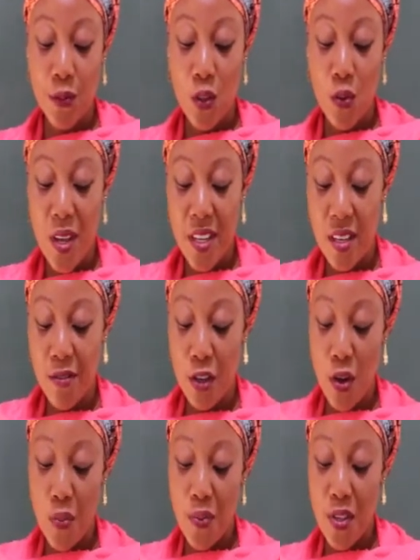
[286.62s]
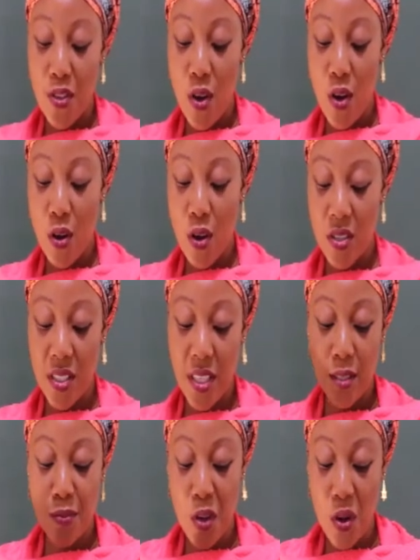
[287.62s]
when developing your
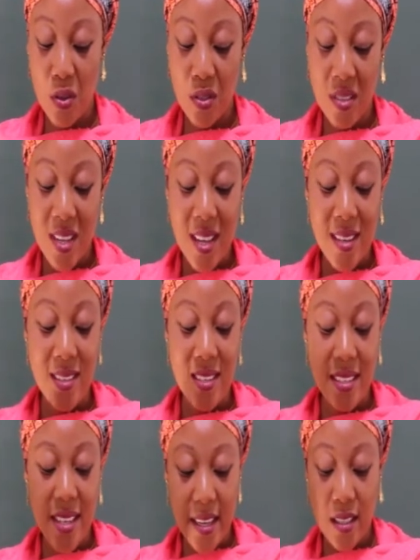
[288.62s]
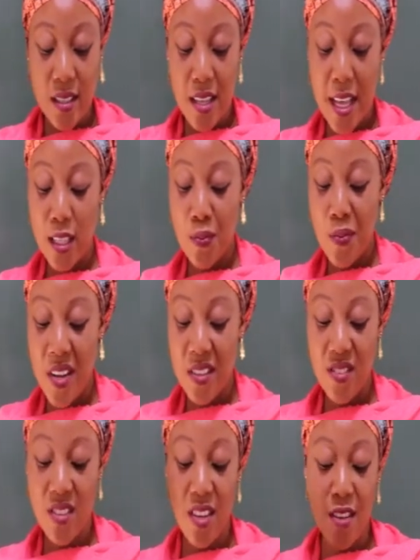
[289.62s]
content, because the text expresses
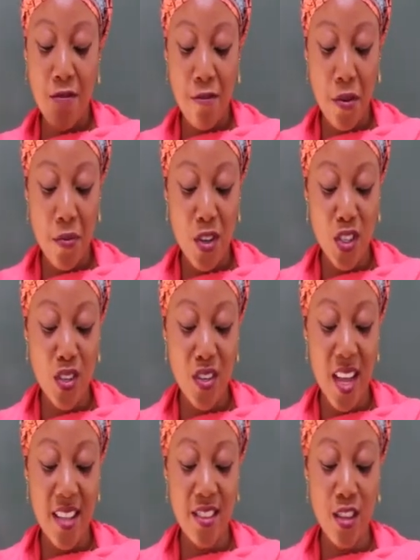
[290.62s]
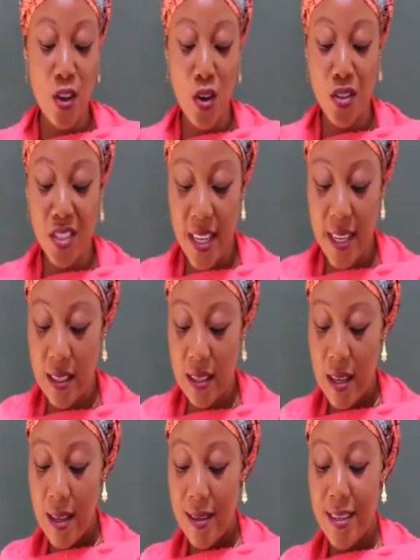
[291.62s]
the information and the content
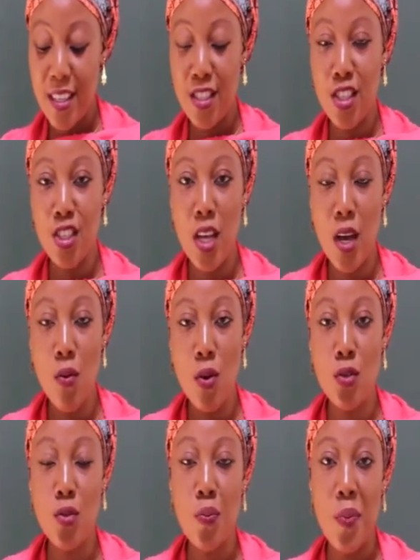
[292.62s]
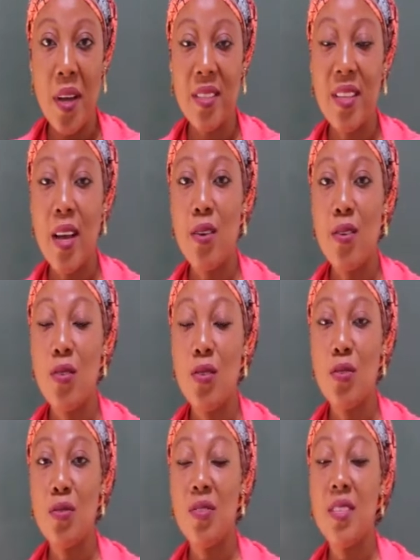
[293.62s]
the teacher wants to pass
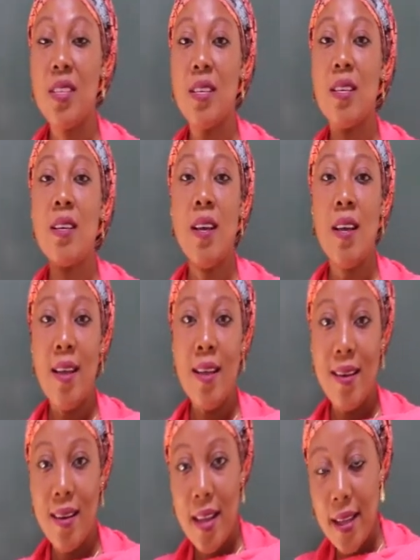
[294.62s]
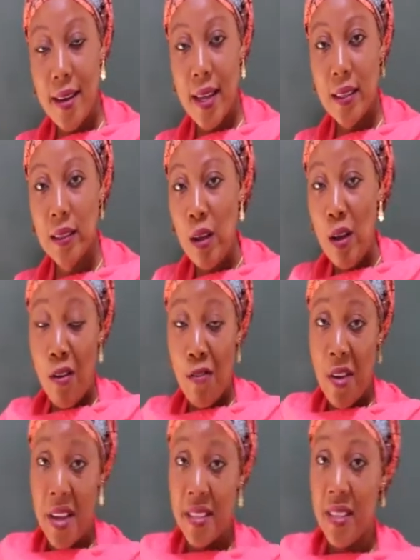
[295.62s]
across to the learners.
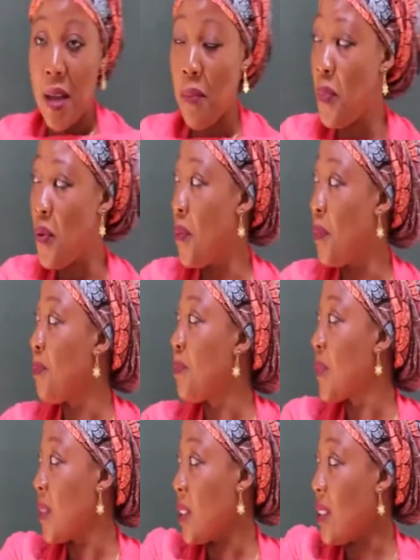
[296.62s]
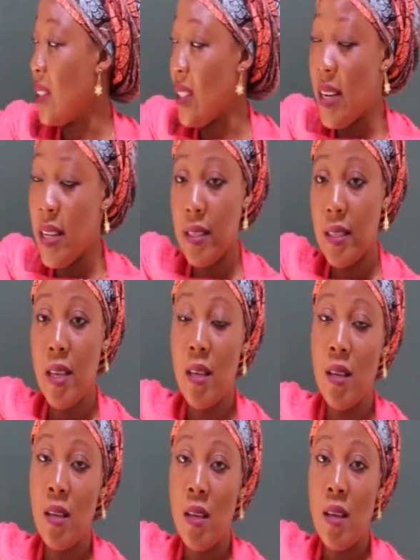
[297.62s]
For example, let's say
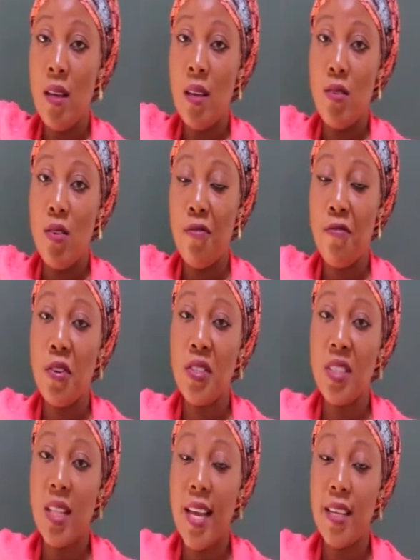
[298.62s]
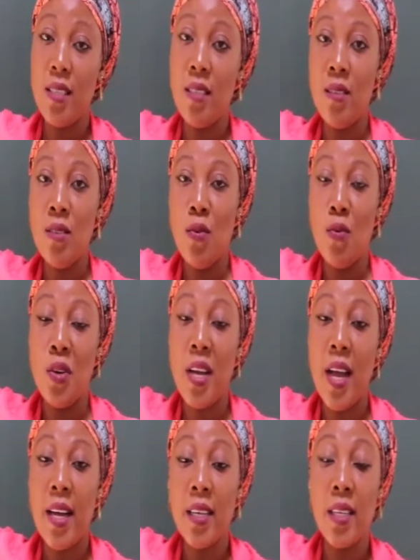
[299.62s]
your first slide will
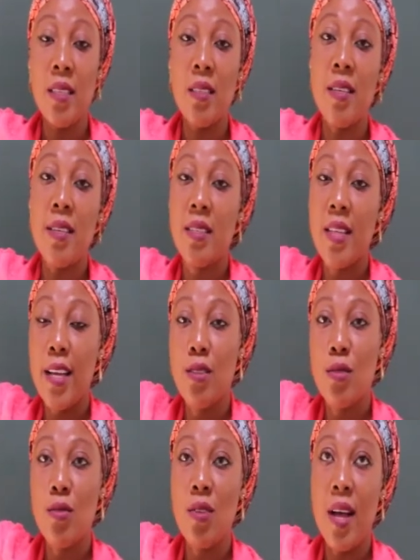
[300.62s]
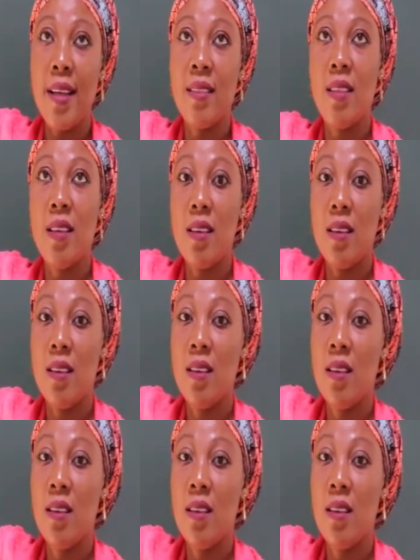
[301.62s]
carry title and the